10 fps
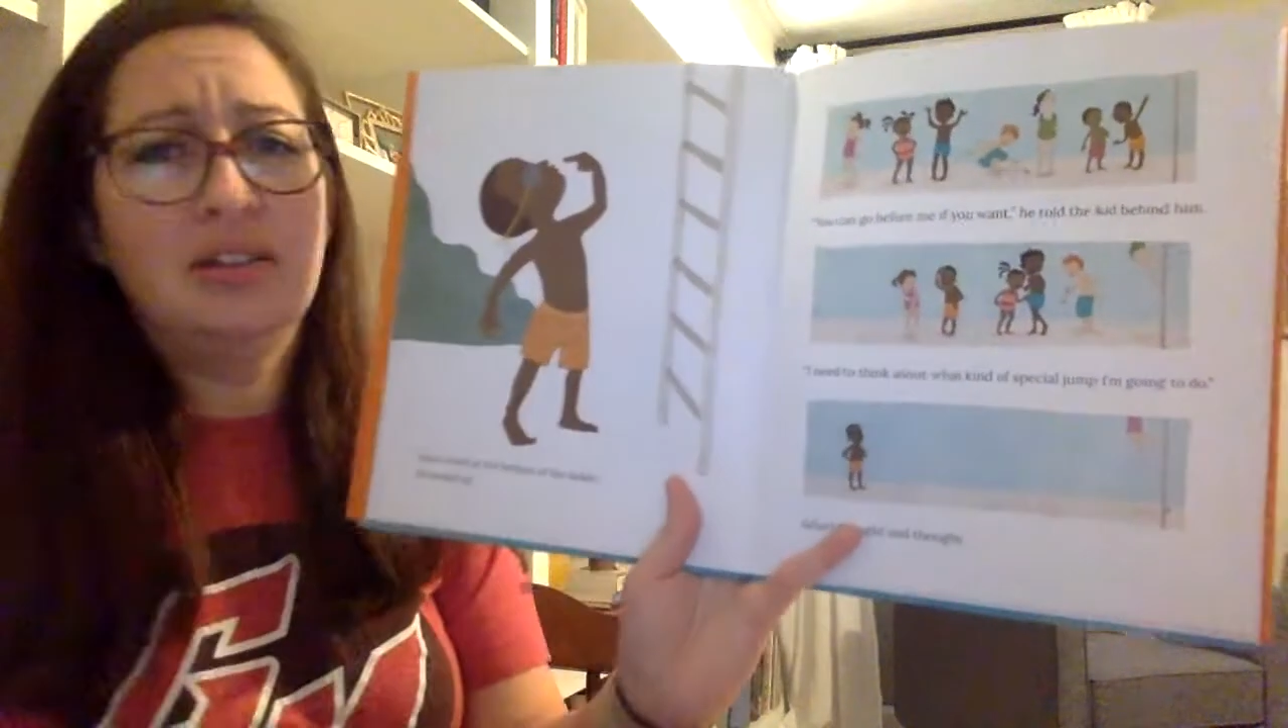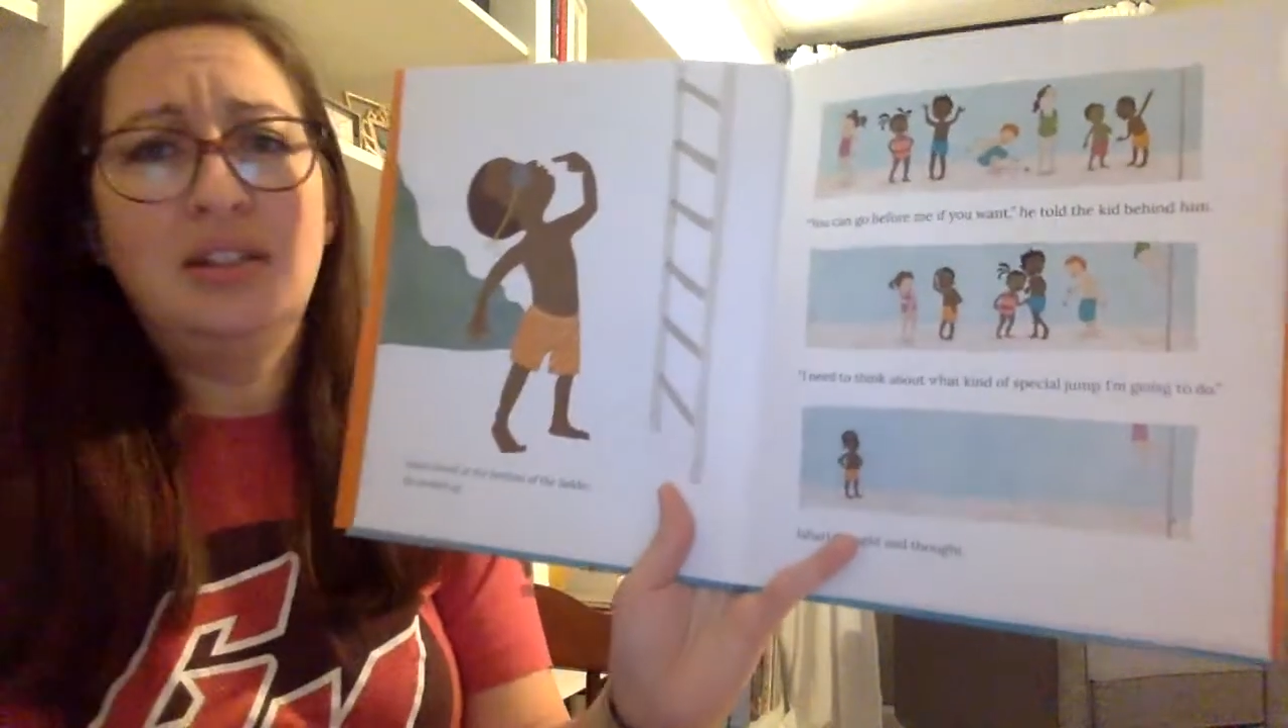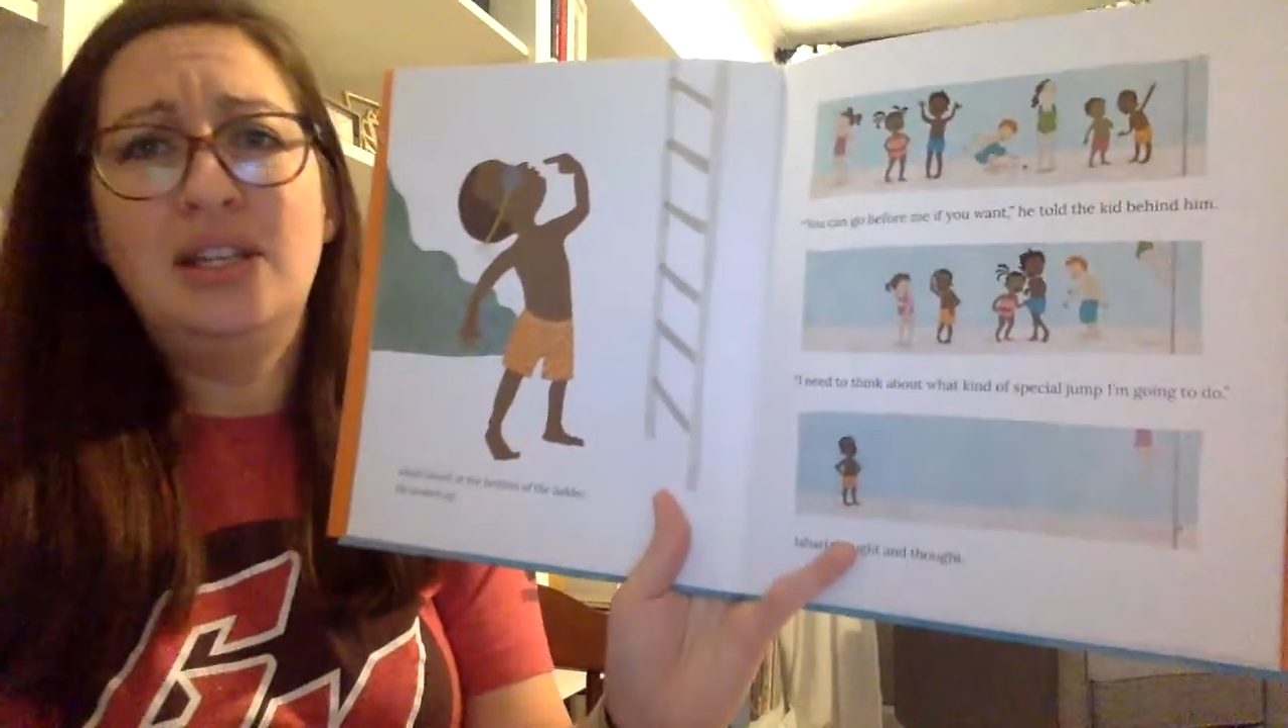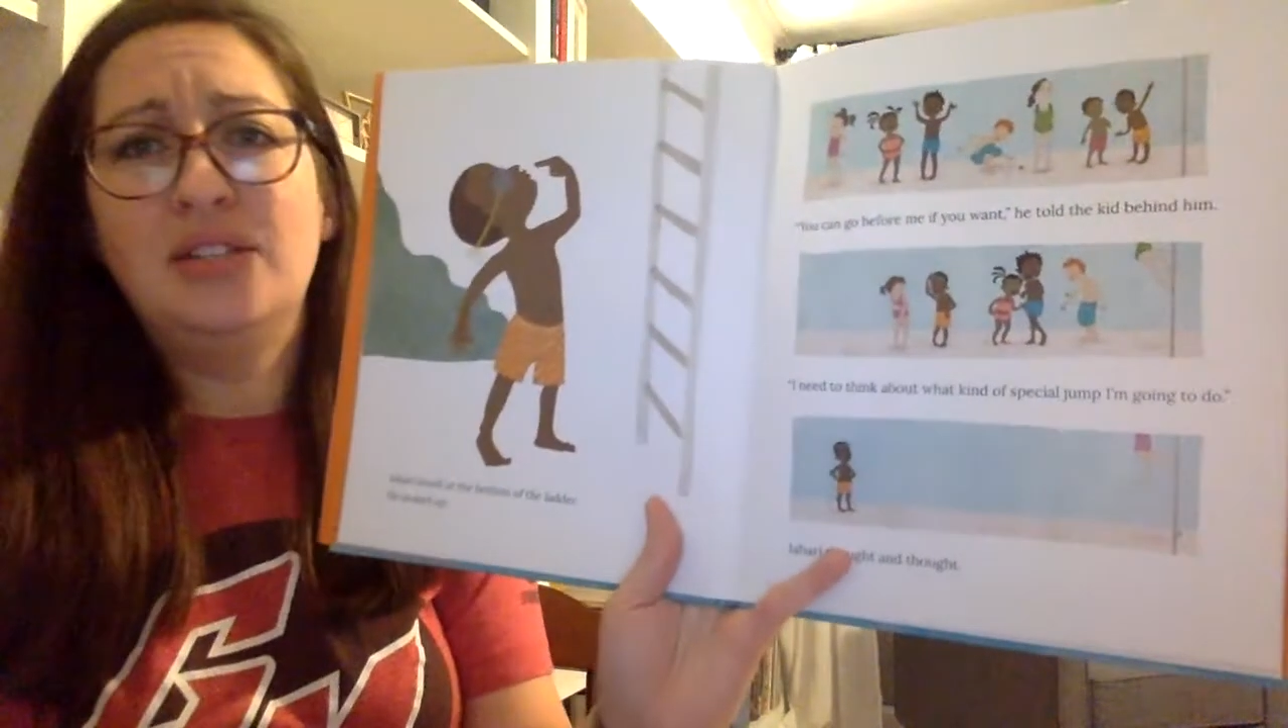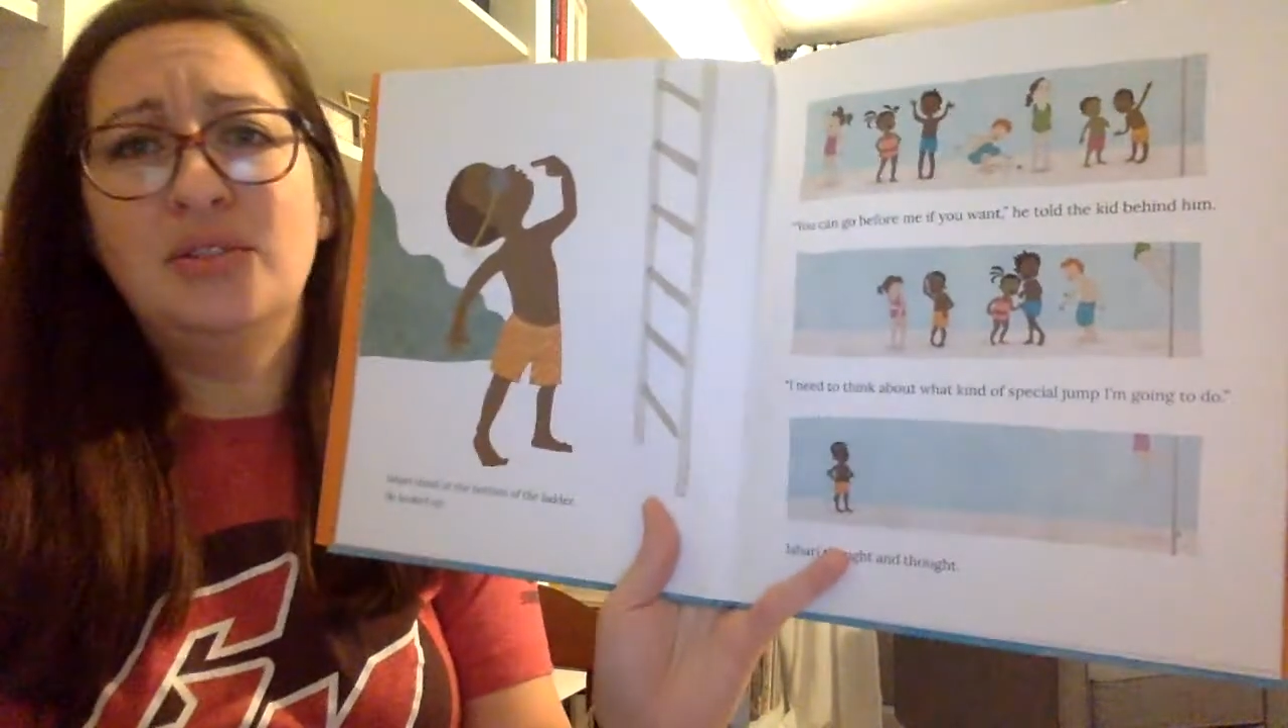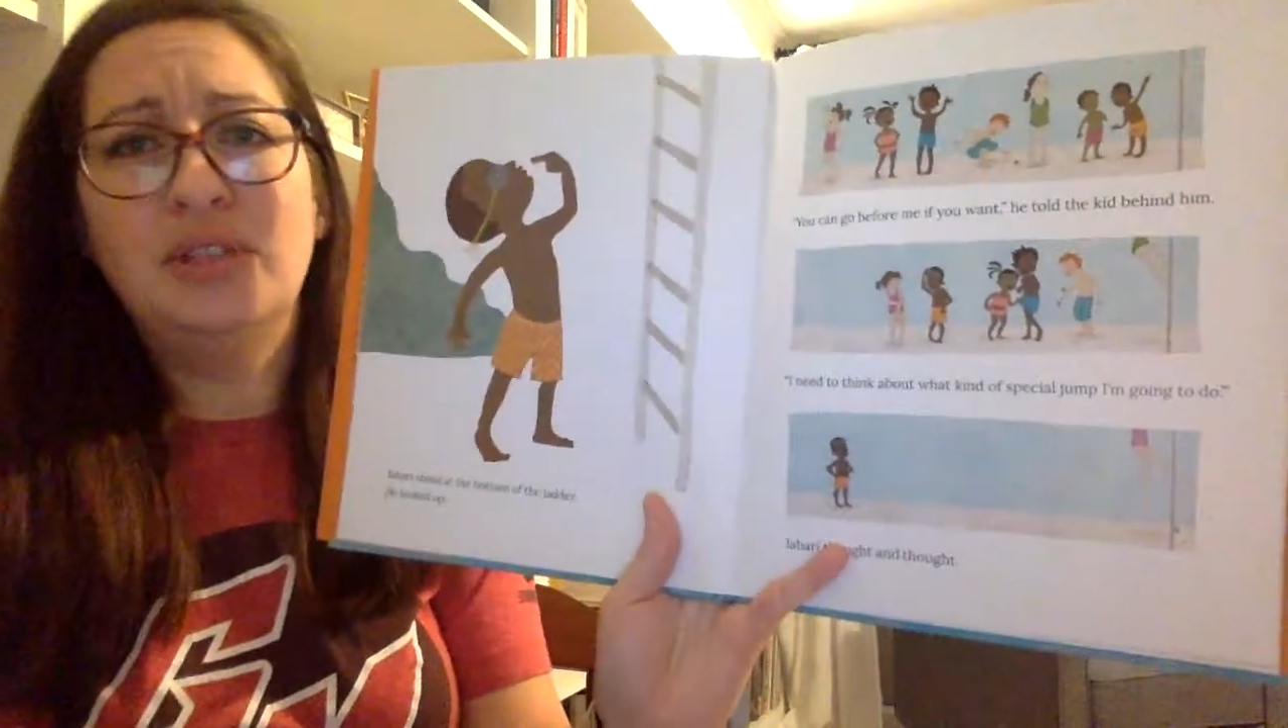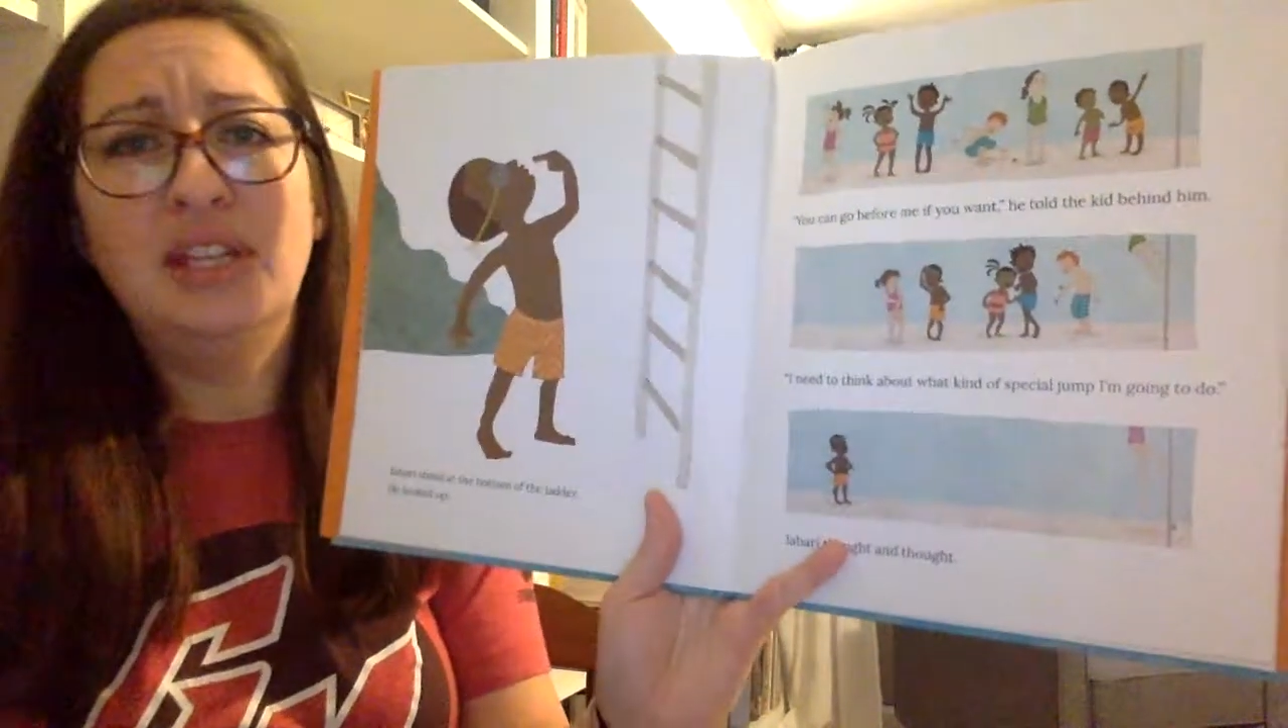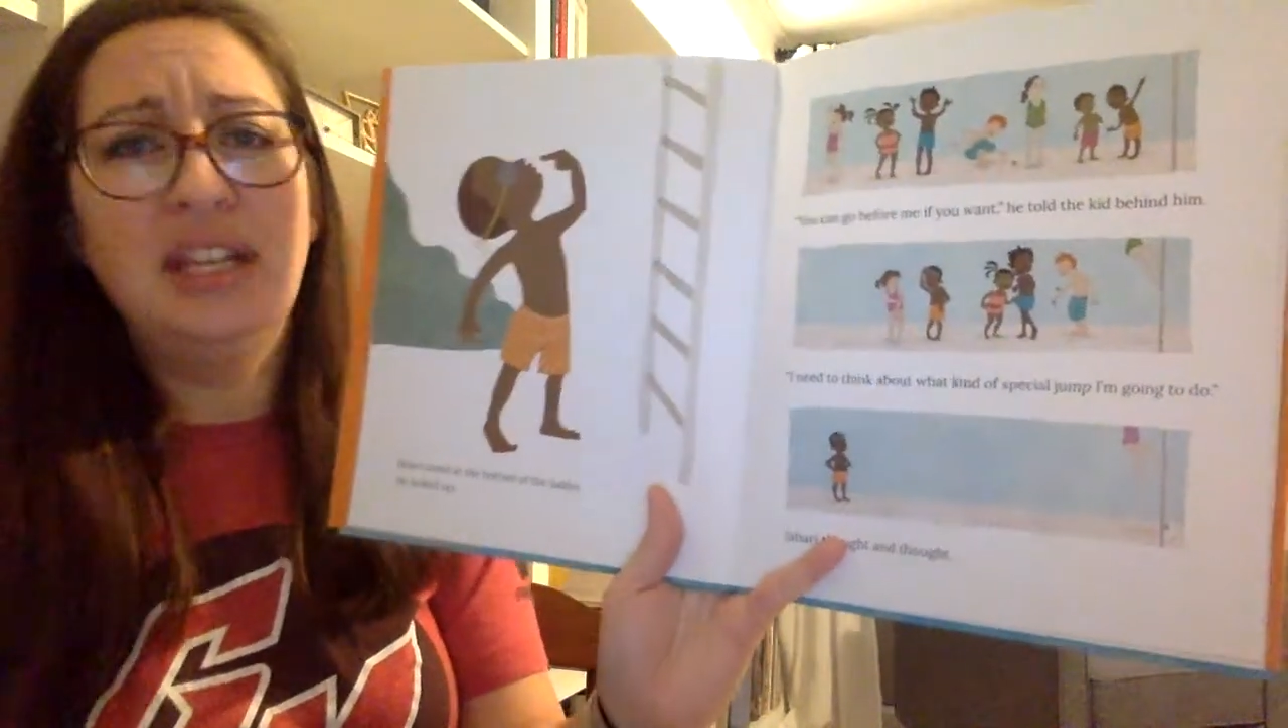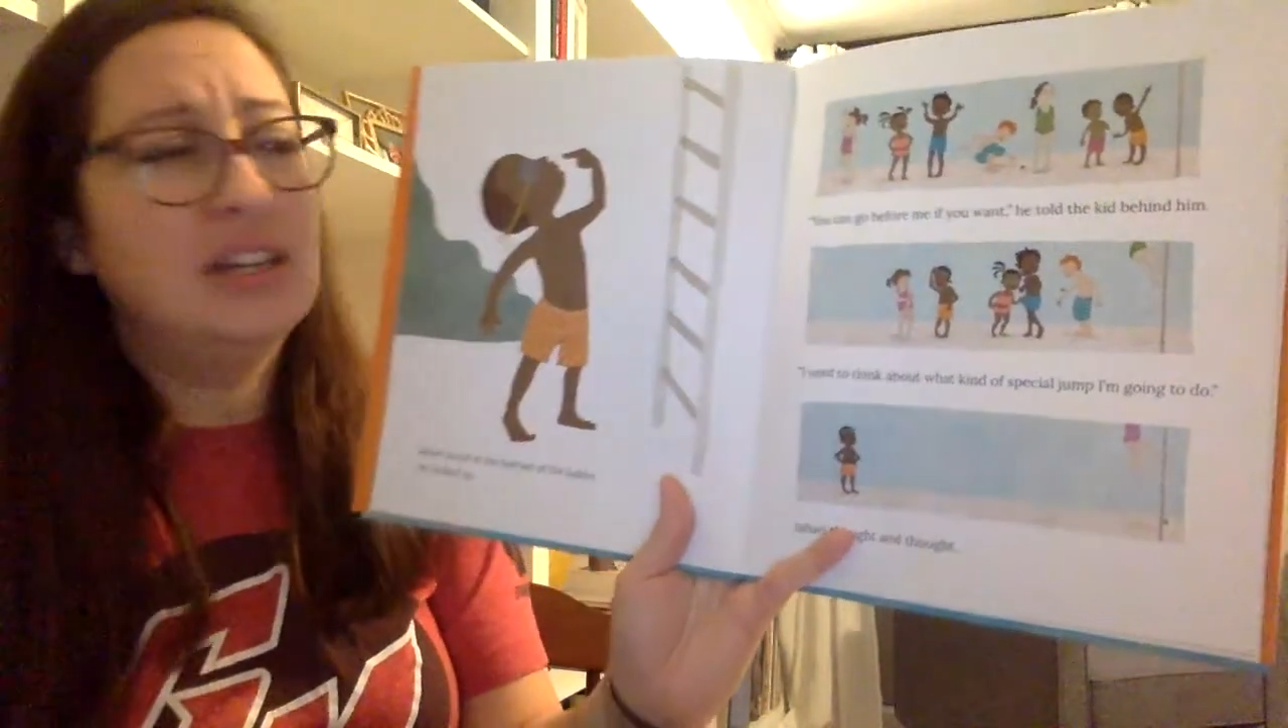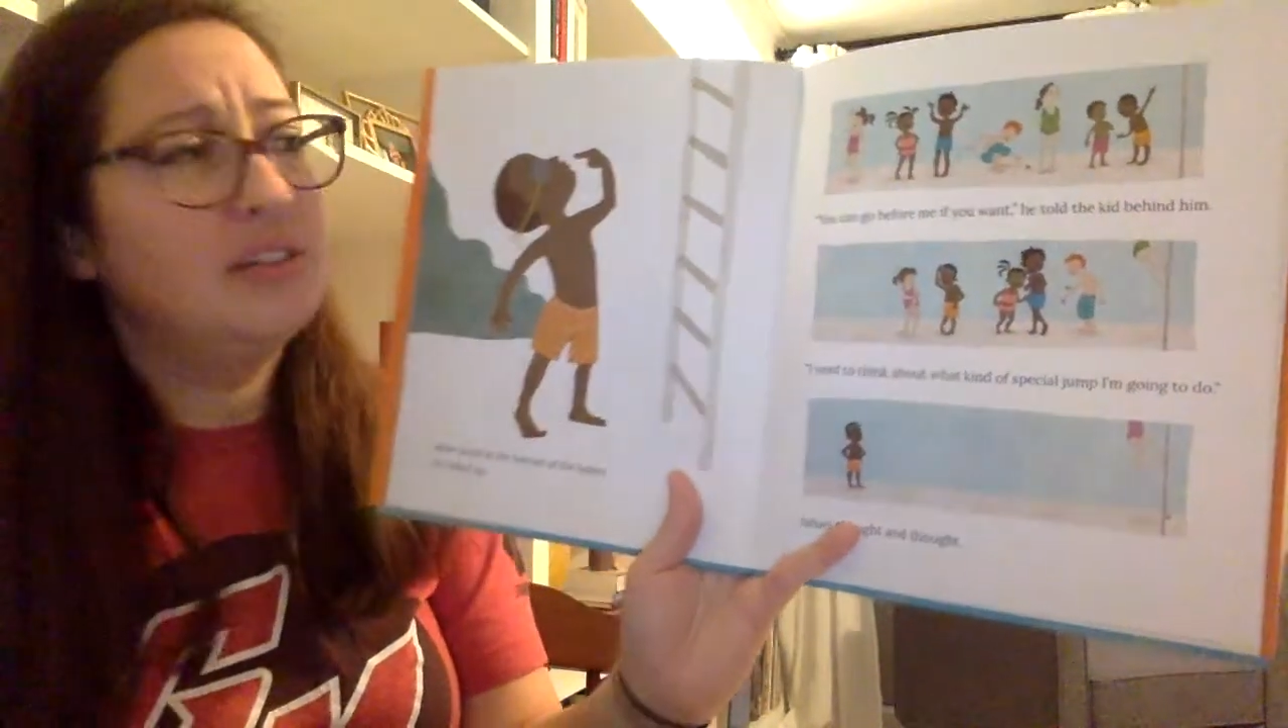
he told the kid